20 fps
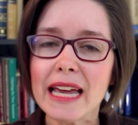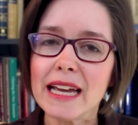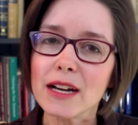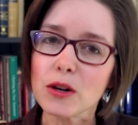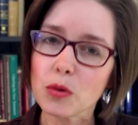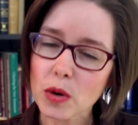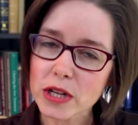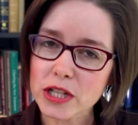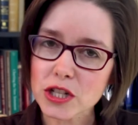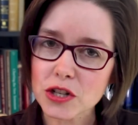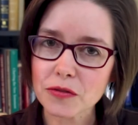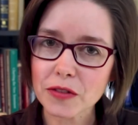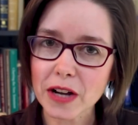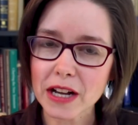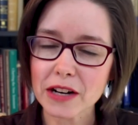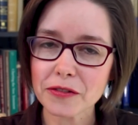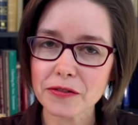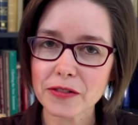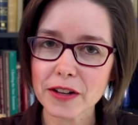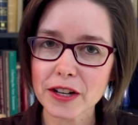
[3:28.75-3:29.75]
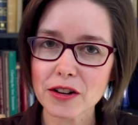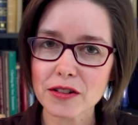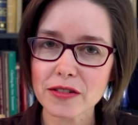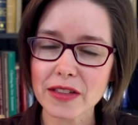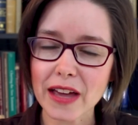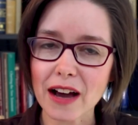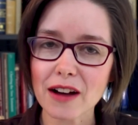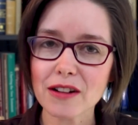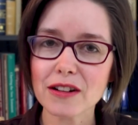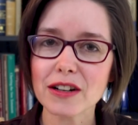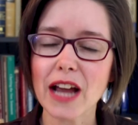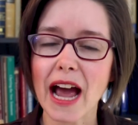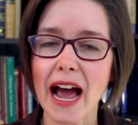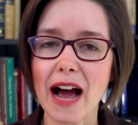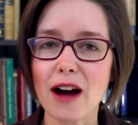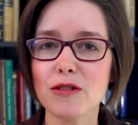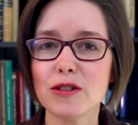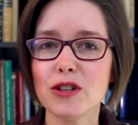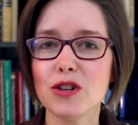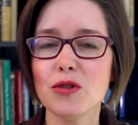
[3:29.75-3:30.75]
And once you've kind of figured that
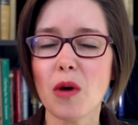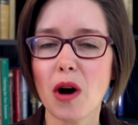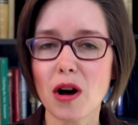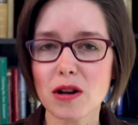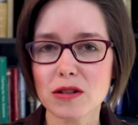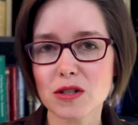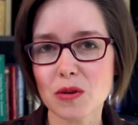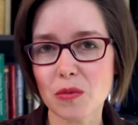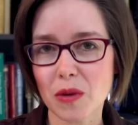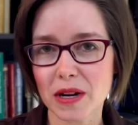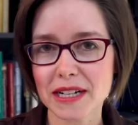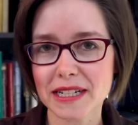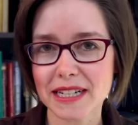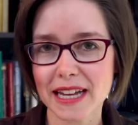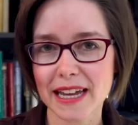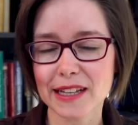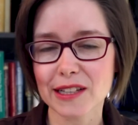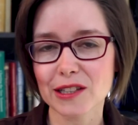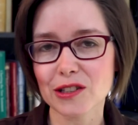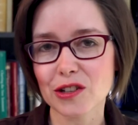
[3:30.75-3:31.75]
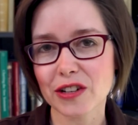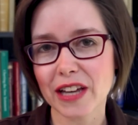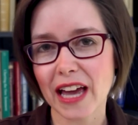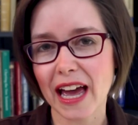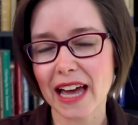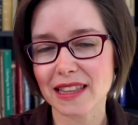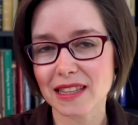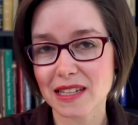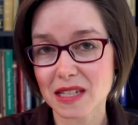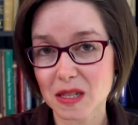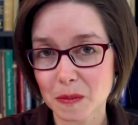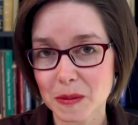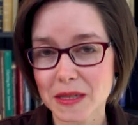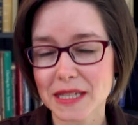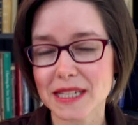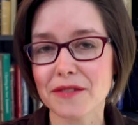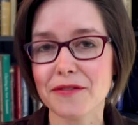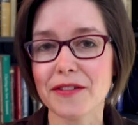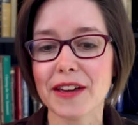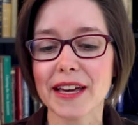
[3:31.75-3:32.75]
out, you also want to take a look at the
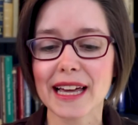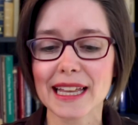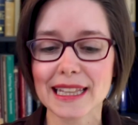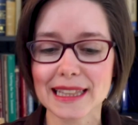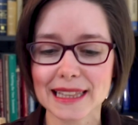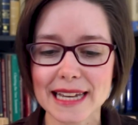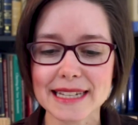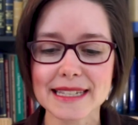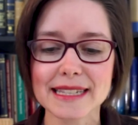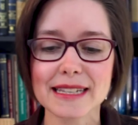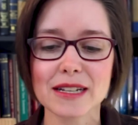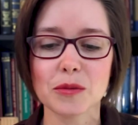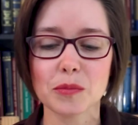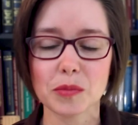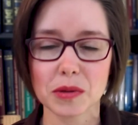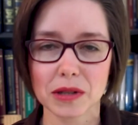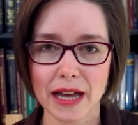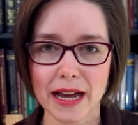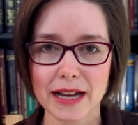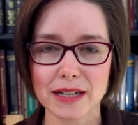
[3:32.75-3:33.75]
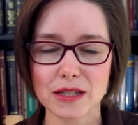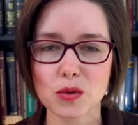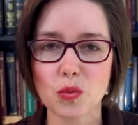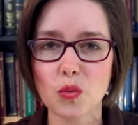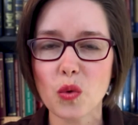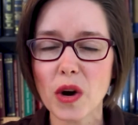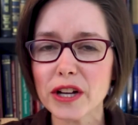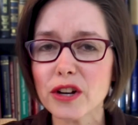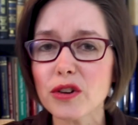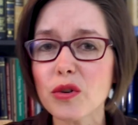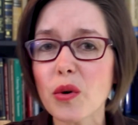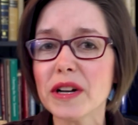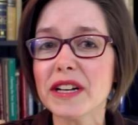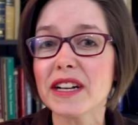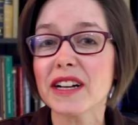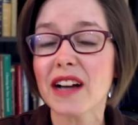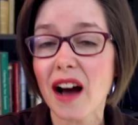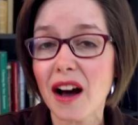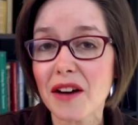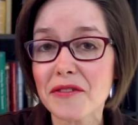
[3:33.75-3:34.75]
specific lesson plans, what you're going to
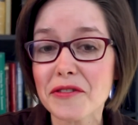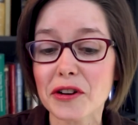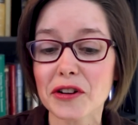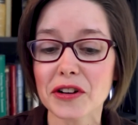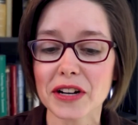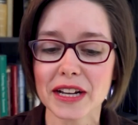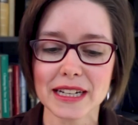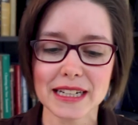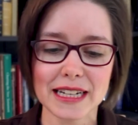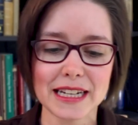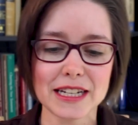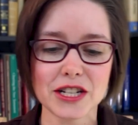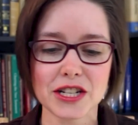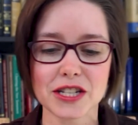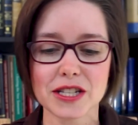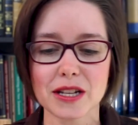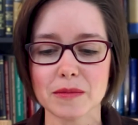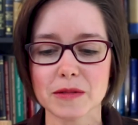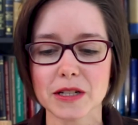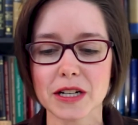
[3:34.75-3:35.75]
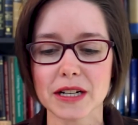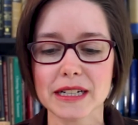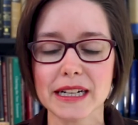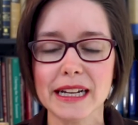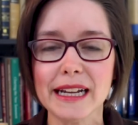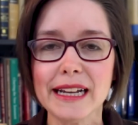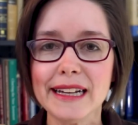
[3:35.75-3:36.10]
cover in each subject.